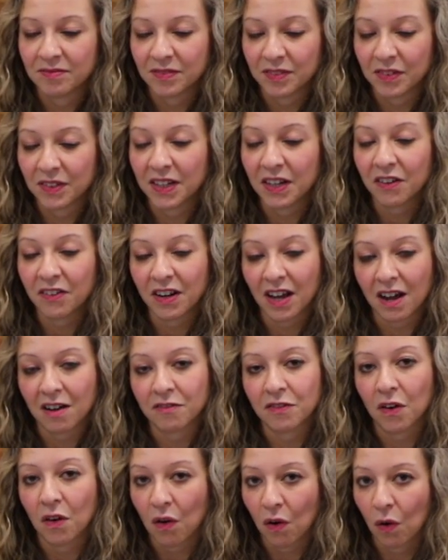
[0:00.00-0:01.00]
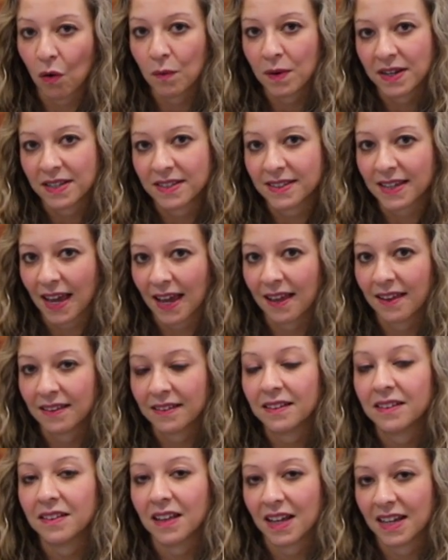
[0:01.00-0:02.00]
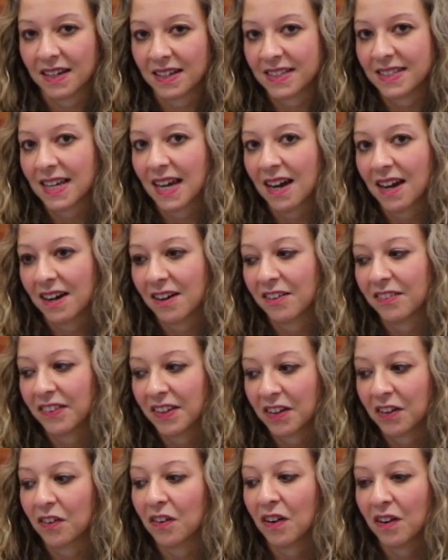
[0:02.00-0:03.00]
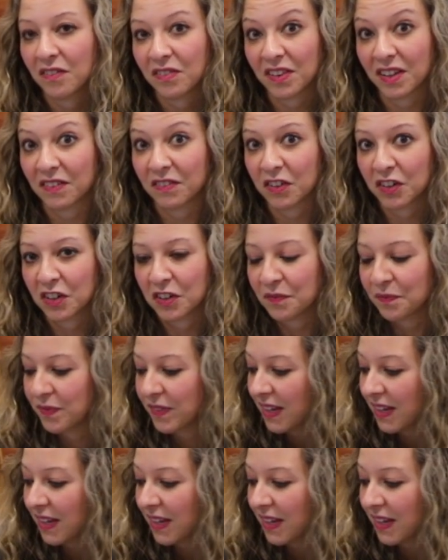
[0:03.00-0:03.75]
you near enough always get an entire litter of liver.